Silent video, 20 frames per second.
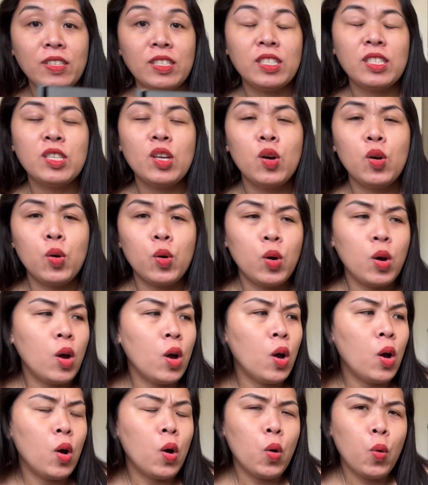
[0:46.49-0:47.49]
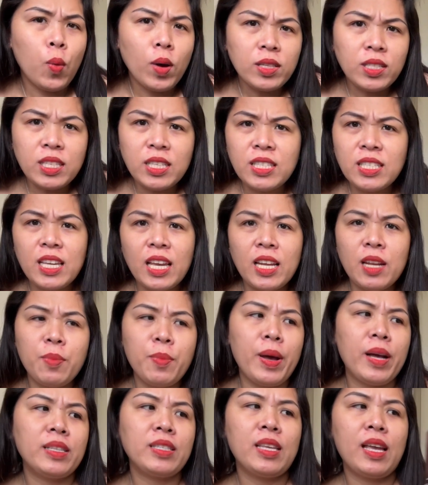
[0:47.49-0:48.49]
So what's inside the
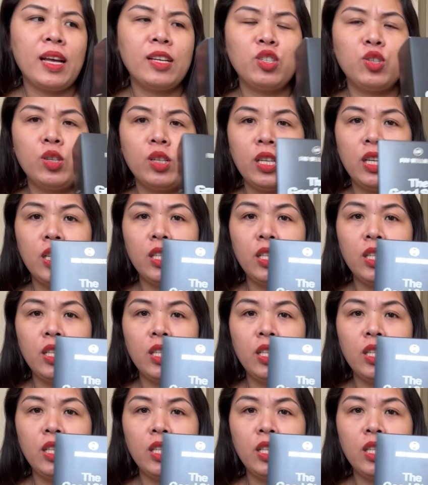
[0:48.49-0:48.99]
box actually?